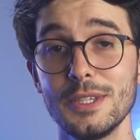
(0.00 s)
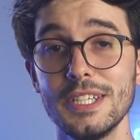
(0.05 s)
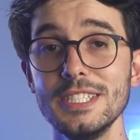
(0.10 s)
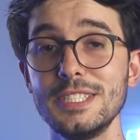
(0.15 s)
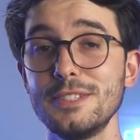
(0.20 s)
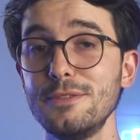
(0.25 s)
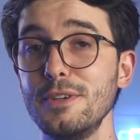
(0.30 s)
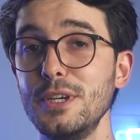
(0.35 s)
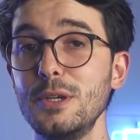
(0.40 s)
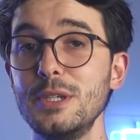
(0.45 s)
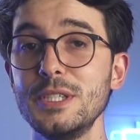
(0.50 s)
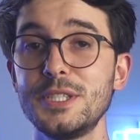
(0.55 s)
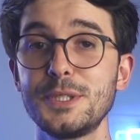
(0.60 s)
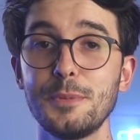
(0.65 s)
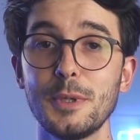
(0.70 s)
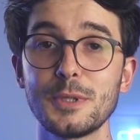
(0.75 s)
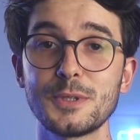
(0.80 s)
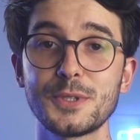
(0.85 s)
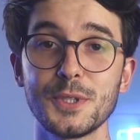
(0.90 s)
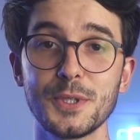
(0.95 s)
this video is
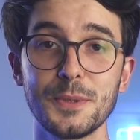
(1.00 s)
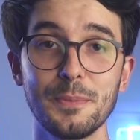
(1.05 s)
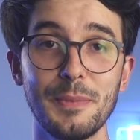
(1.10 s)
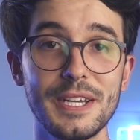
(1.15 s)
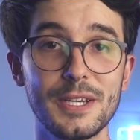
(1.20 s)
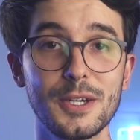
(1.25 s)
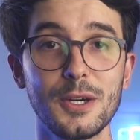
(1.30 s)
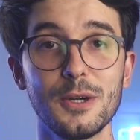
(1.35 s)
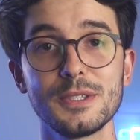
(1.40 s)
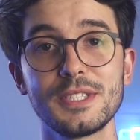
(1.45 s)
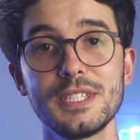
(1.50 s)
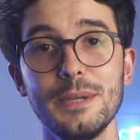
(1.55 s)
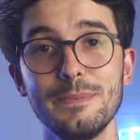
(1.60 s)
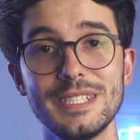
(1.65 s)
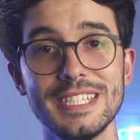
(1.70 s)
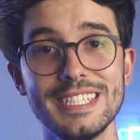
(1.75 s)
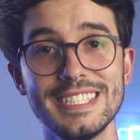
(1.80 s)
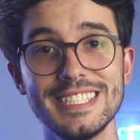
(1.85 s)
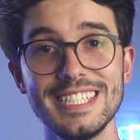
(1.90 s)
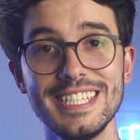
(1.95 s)
sponsored by
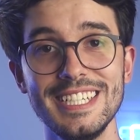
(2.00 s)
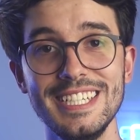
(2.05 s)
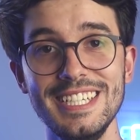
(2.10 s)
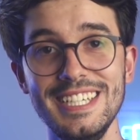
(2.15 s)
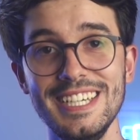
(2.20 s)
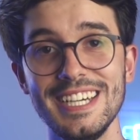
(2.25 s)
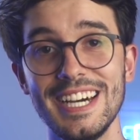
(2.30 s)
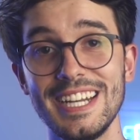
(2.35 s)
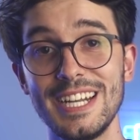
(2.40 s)
ConceptD